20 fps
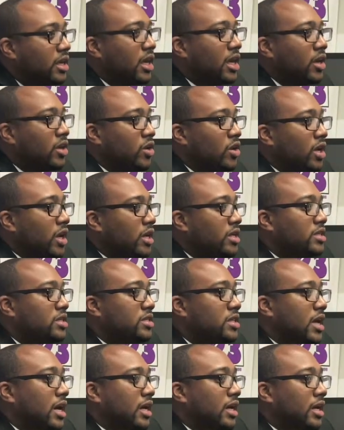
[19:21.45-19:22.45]
It just
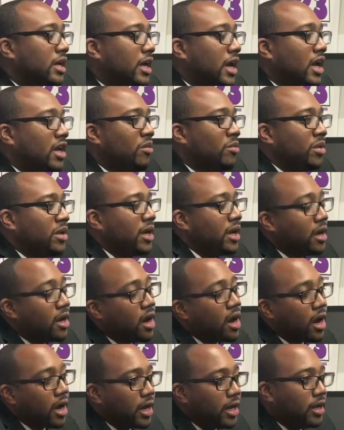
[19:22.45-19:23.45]
kind of gave me that,
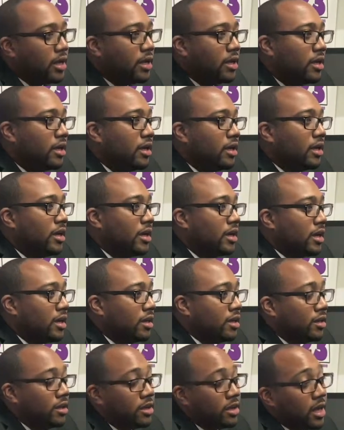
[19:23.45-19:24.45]
all right,
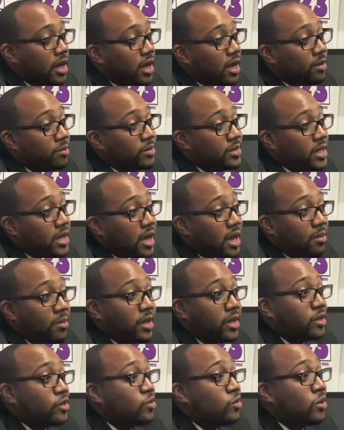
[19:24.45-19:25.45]
look, I'm
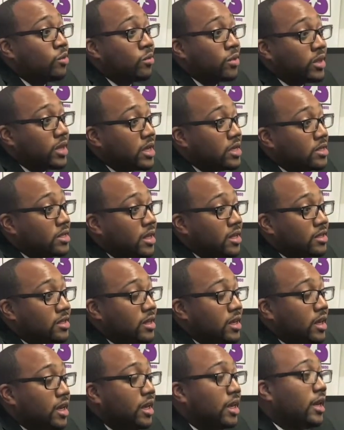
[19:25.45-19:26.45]
making $21,000 a
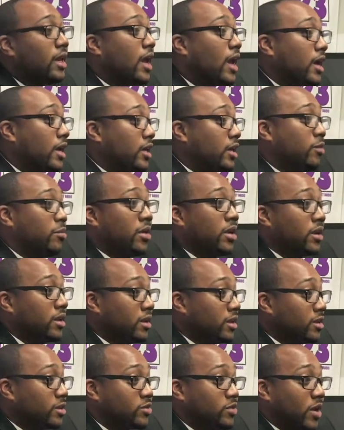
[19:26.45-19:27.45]
year. It got to get better than
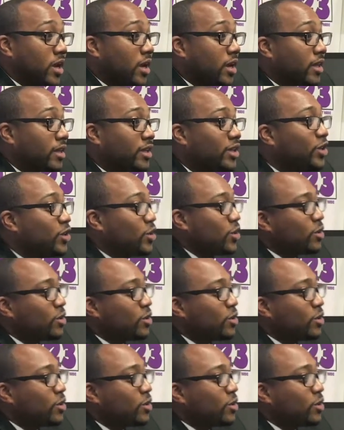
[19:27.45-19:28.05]
this, right? You know what